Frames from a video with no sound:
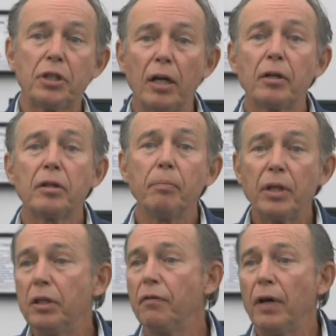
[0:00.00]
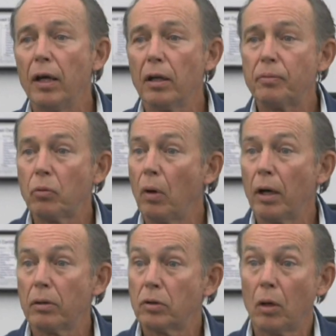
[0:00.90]
started to be developed
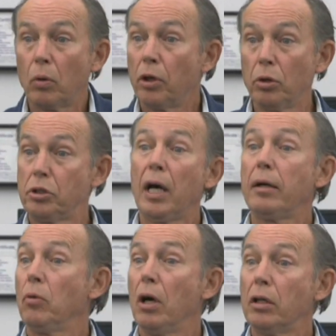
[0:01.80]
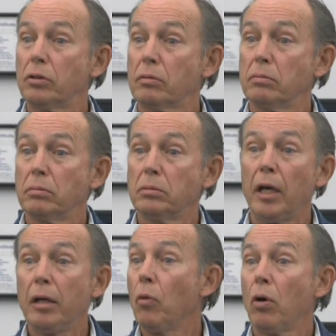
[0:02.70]
where there were no sidewalks
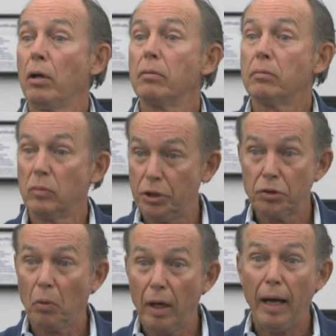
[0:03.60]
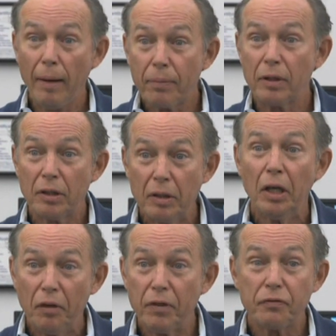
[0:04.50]
anymore, which is what happened in
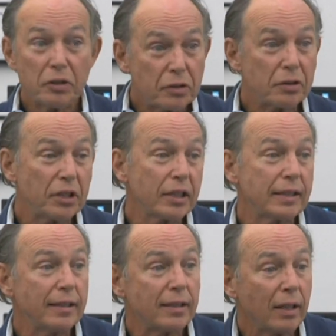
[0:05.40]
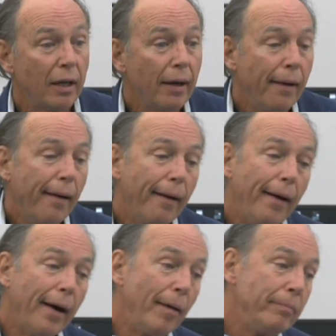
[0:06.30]
50s and 60s,
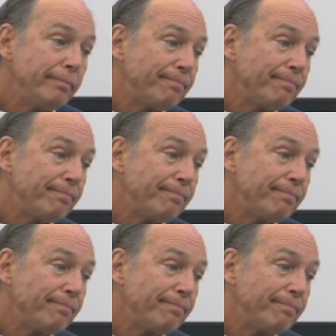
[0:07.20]
um,